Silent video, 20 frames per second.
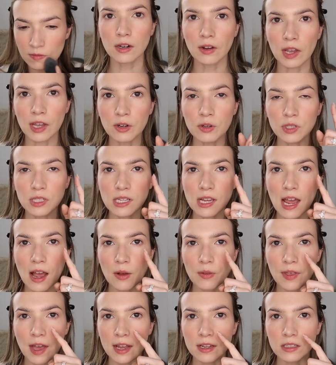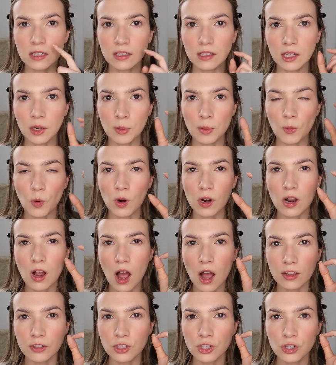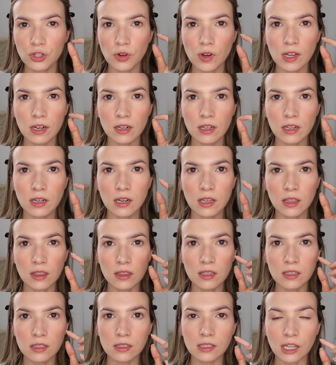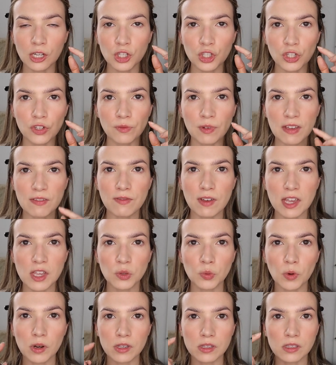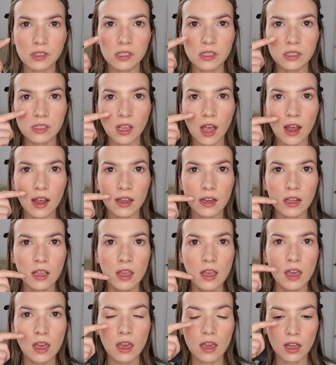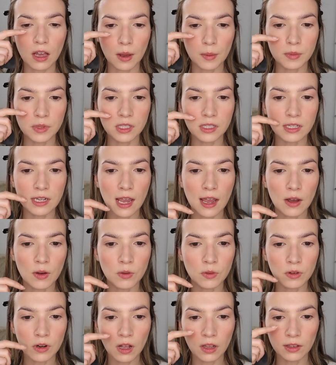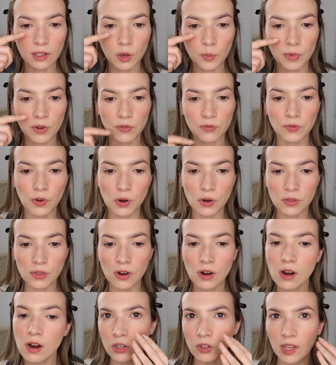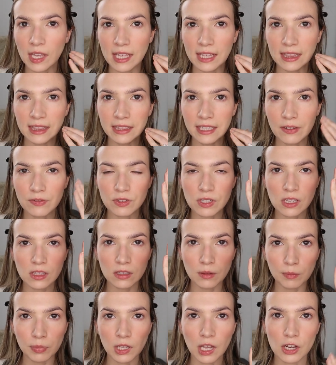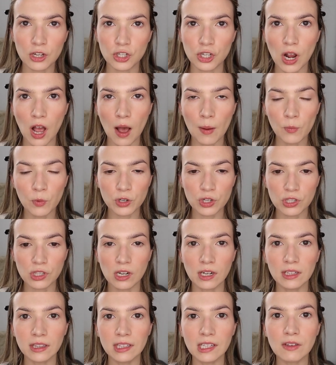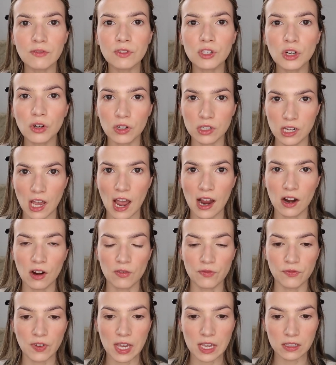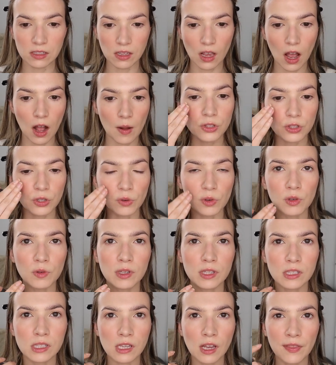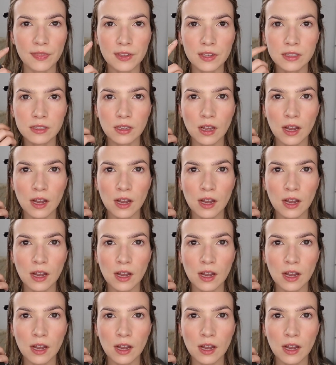Now can you see how that's a little bit more concentrated in this section of my face, whereas this side, it comes down a little bit further. You're like lifting the blush up, which is gonna lift your entire face up. So you can see on this